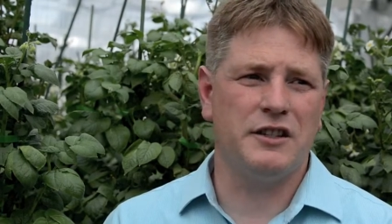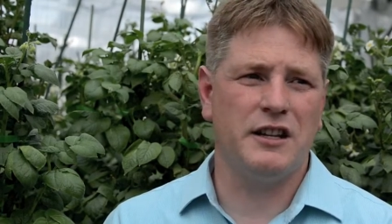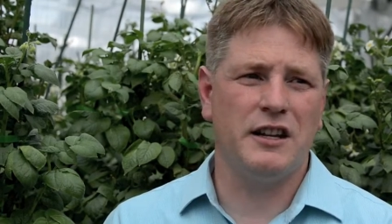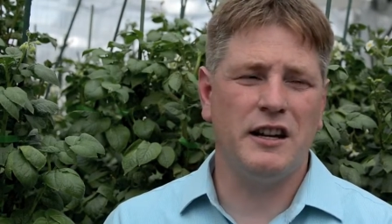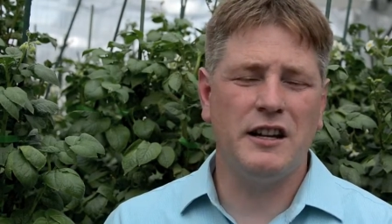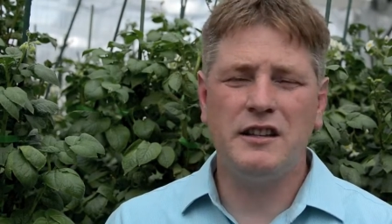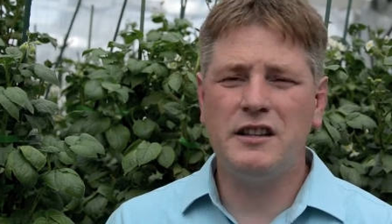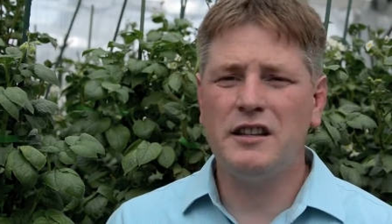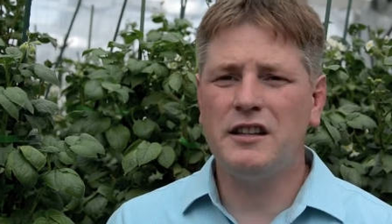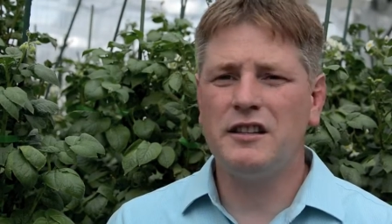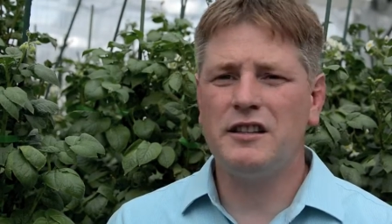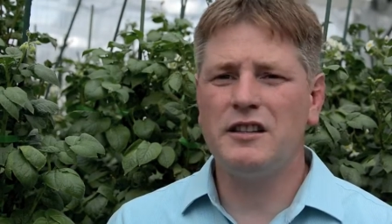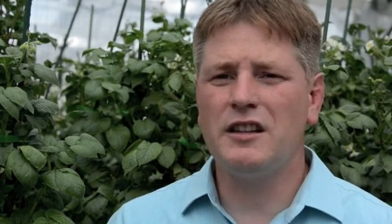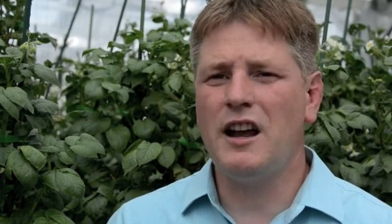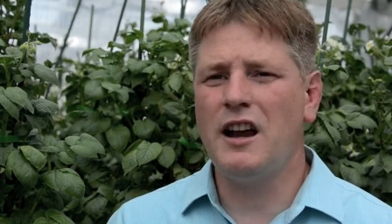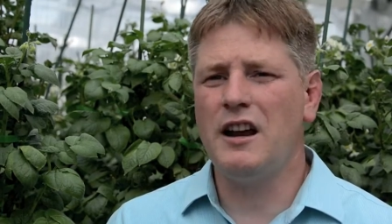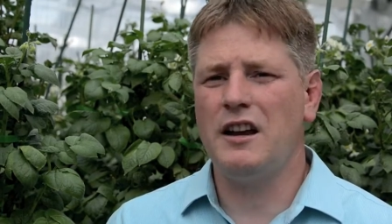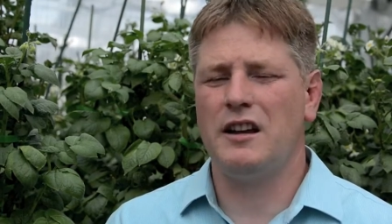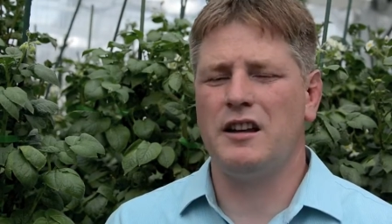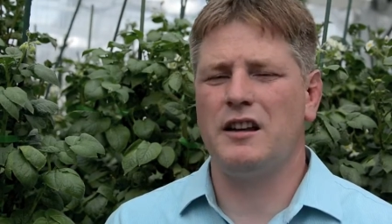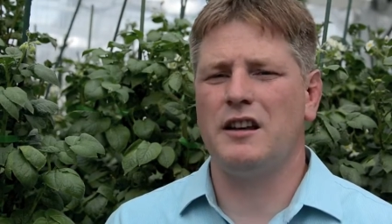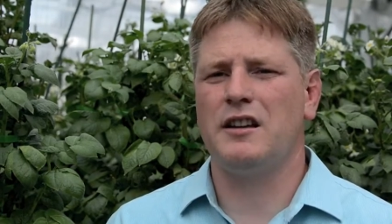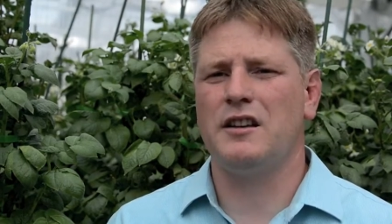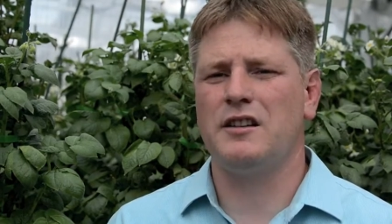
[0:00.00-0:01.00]
And it's
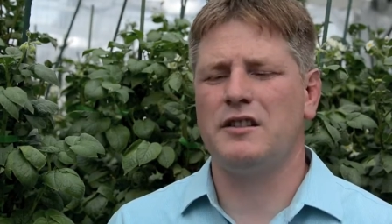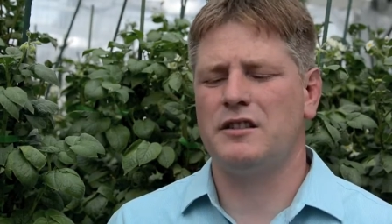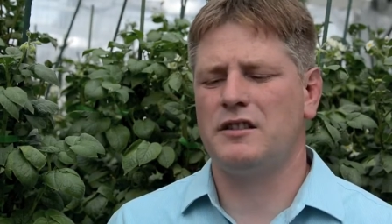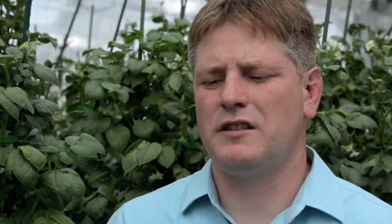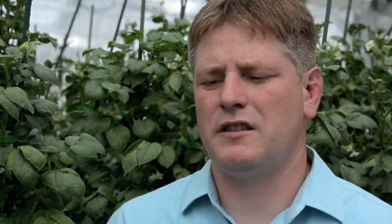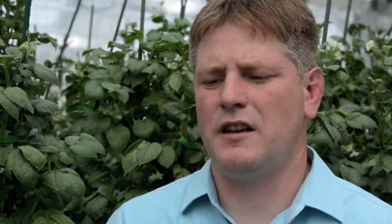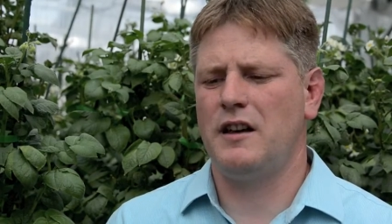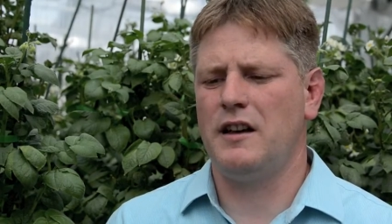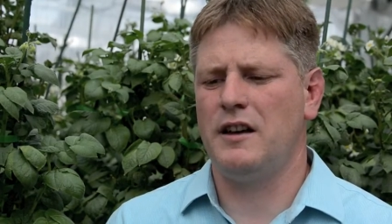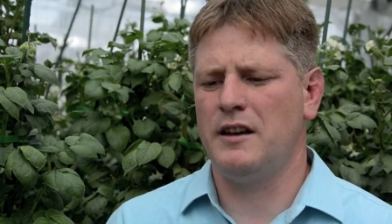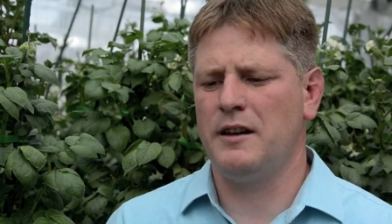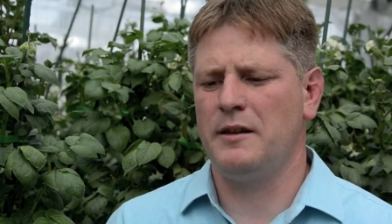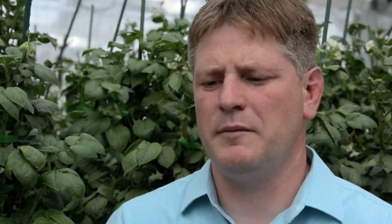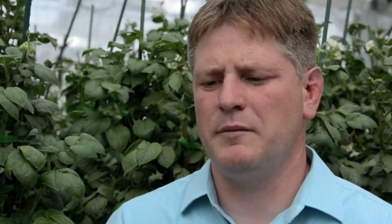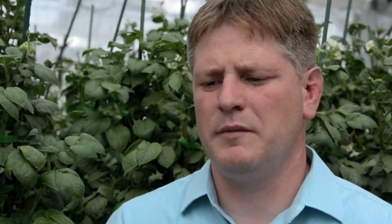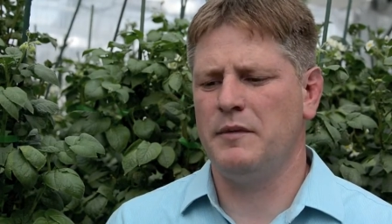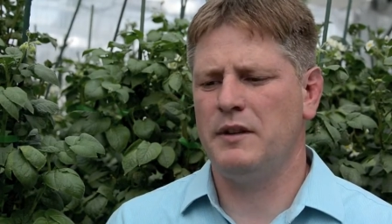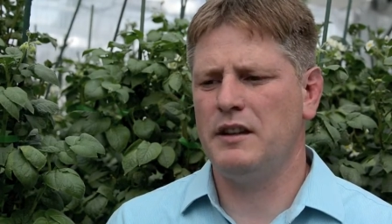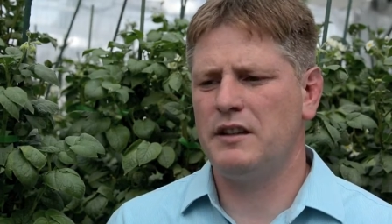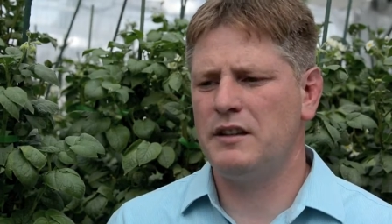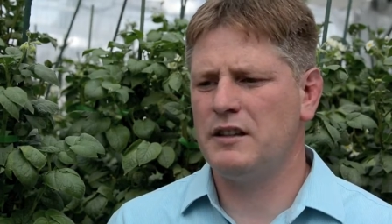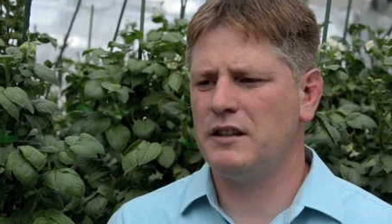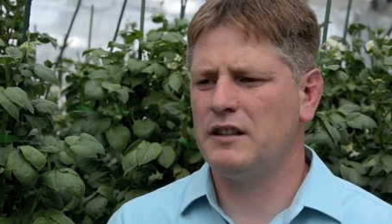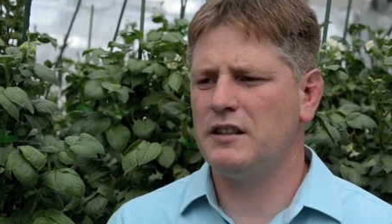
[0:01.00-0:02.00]
exciting because um,
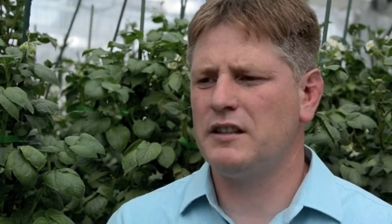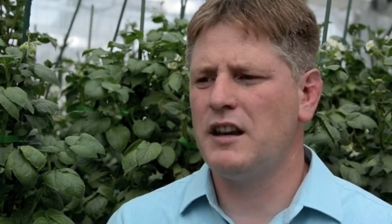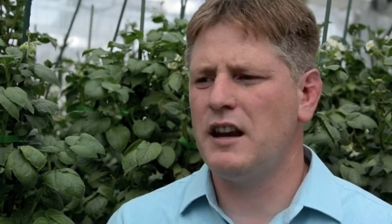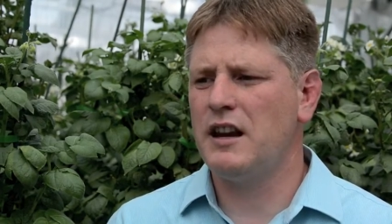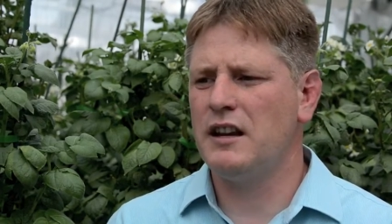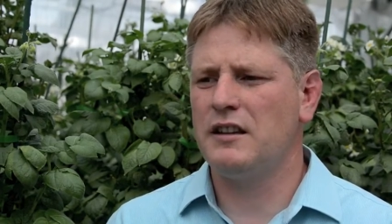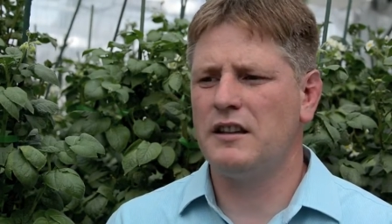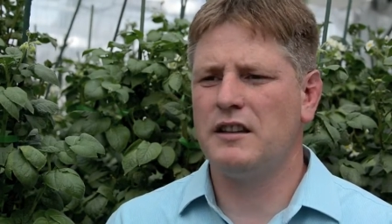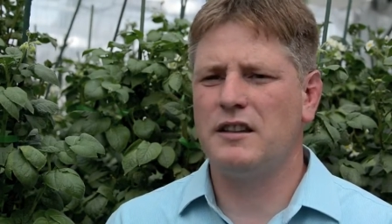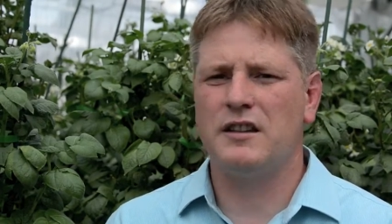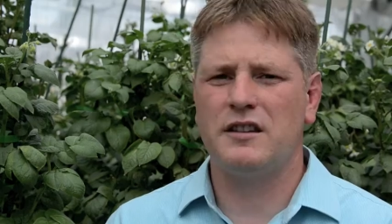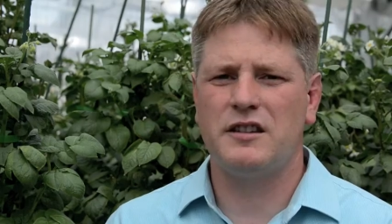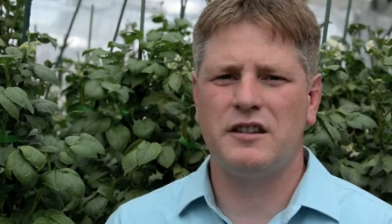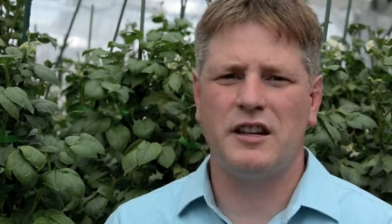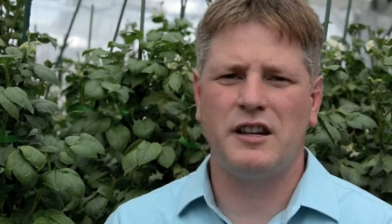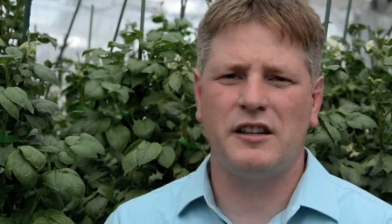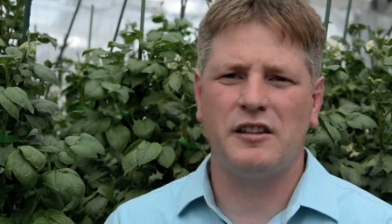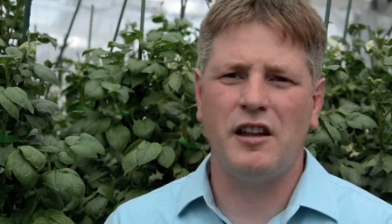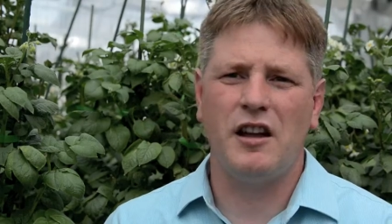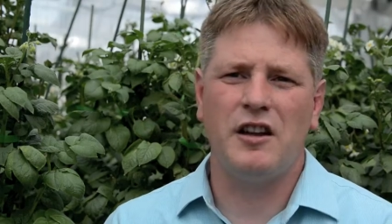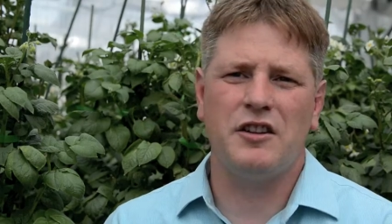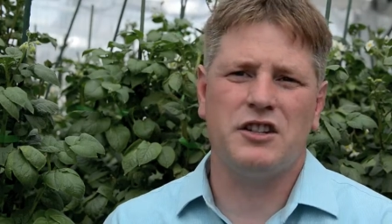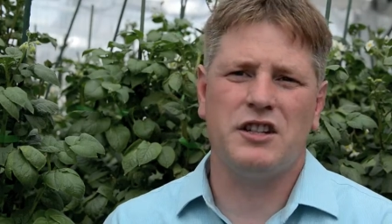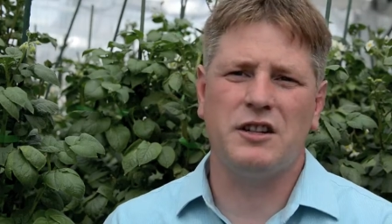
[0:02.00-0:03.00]
it's exciting that this
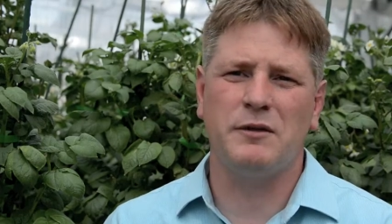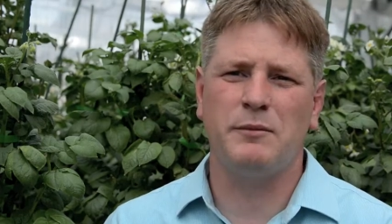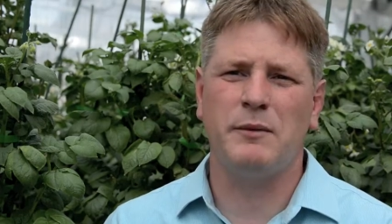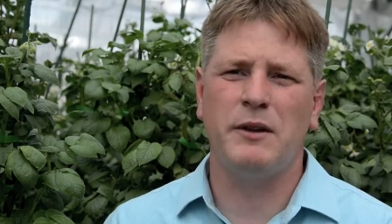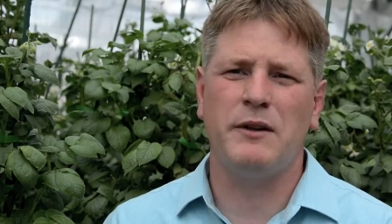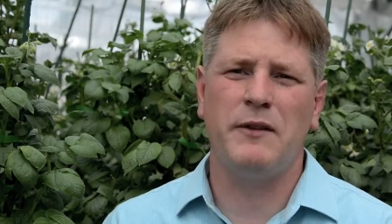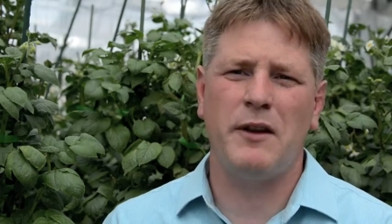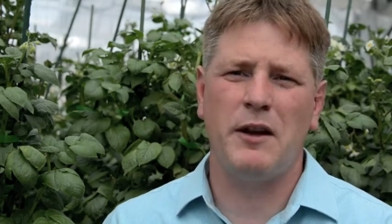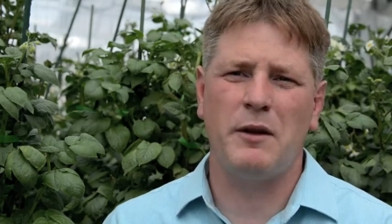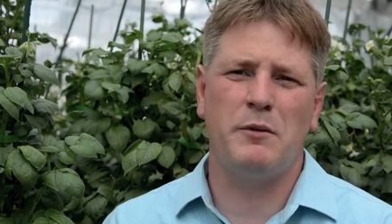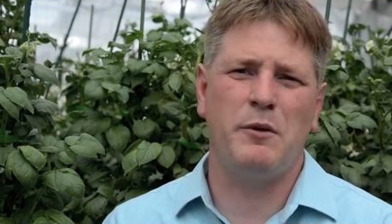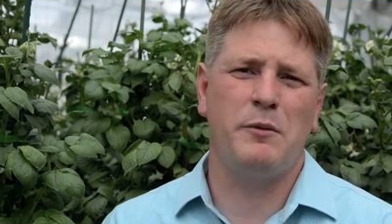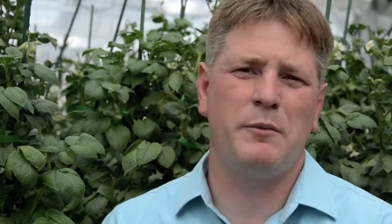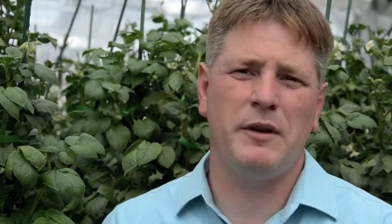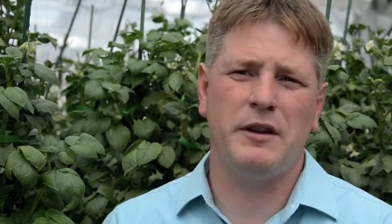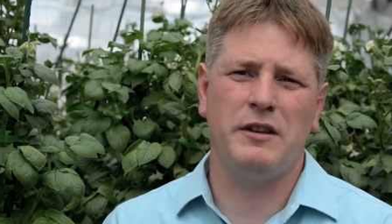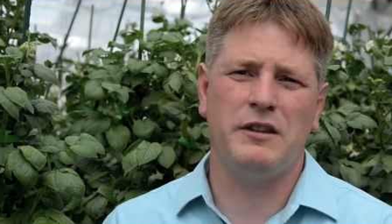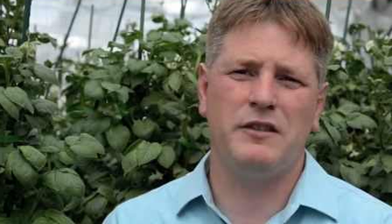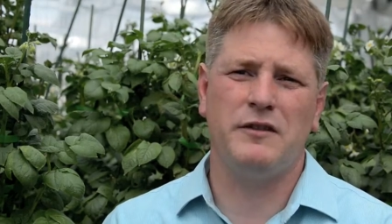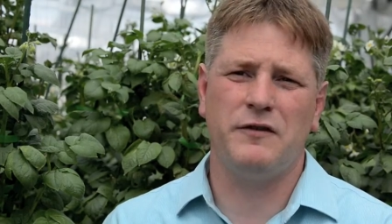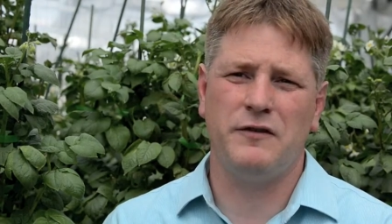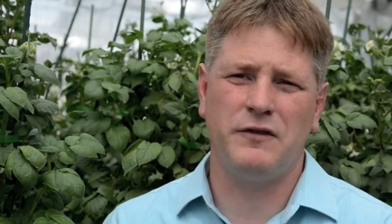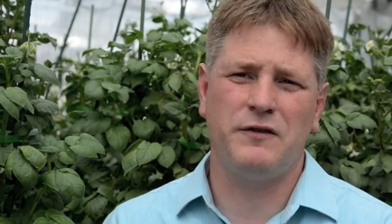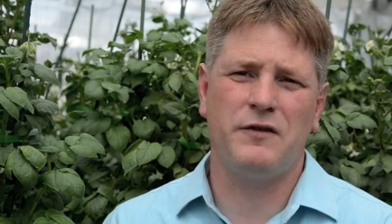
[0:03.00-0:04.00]
technology can be available
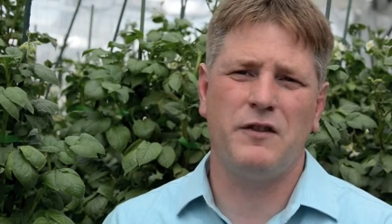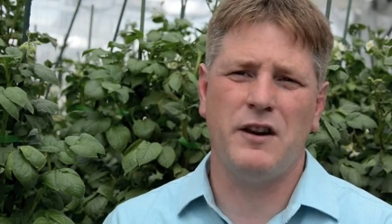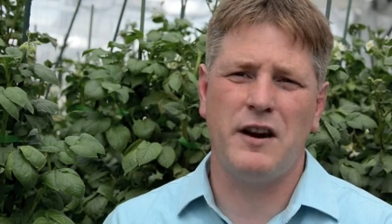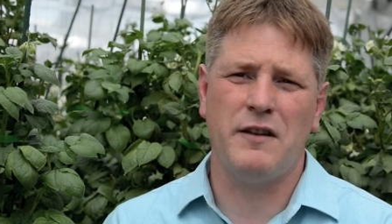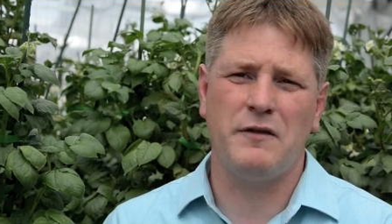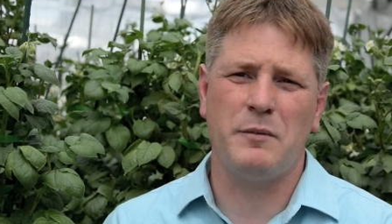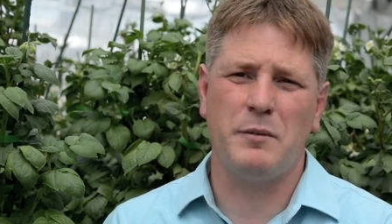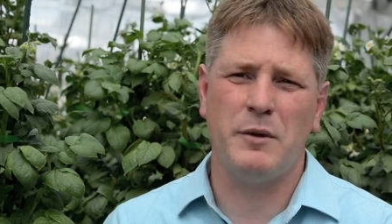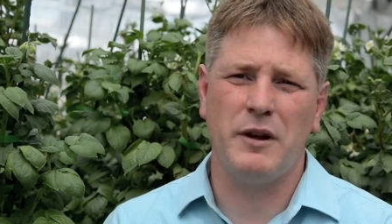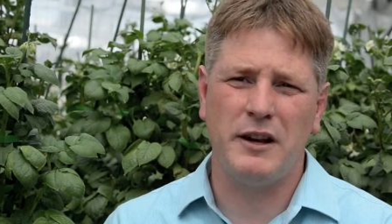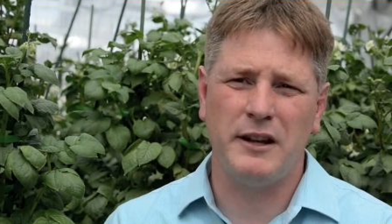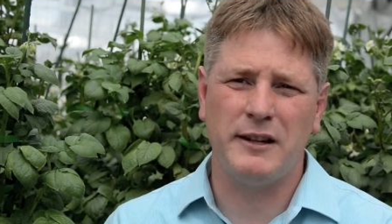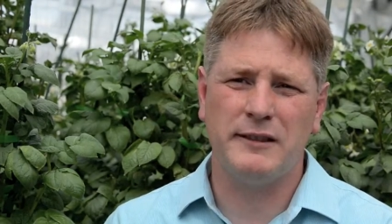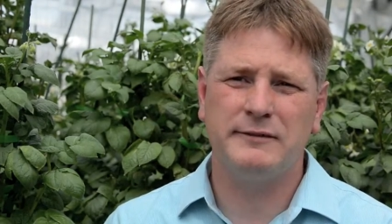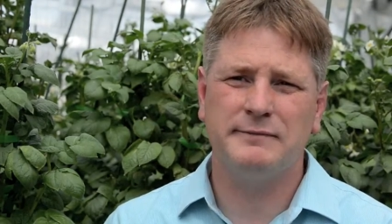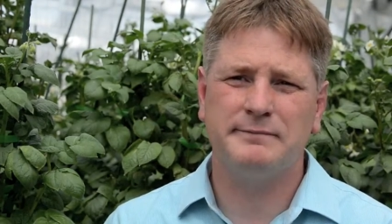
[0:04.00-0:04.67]
for everybody.